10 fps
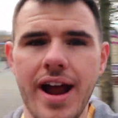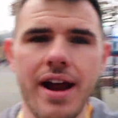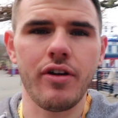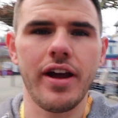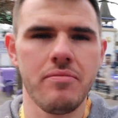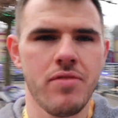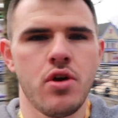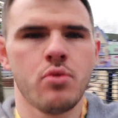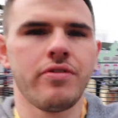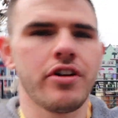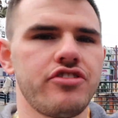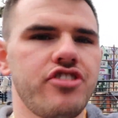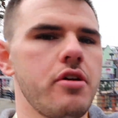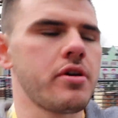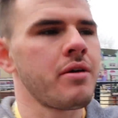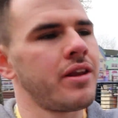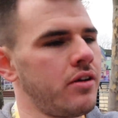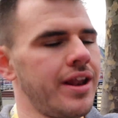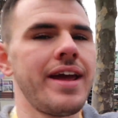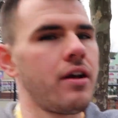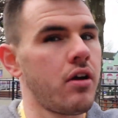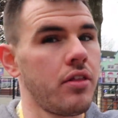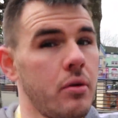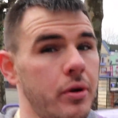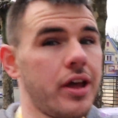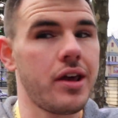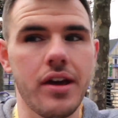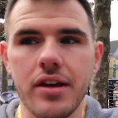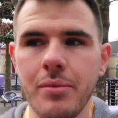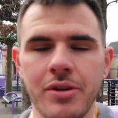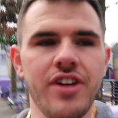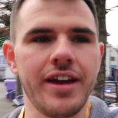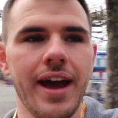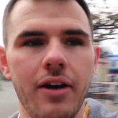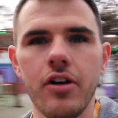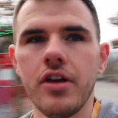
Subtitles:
area, we've got a show going on later on that we're going to come and check out,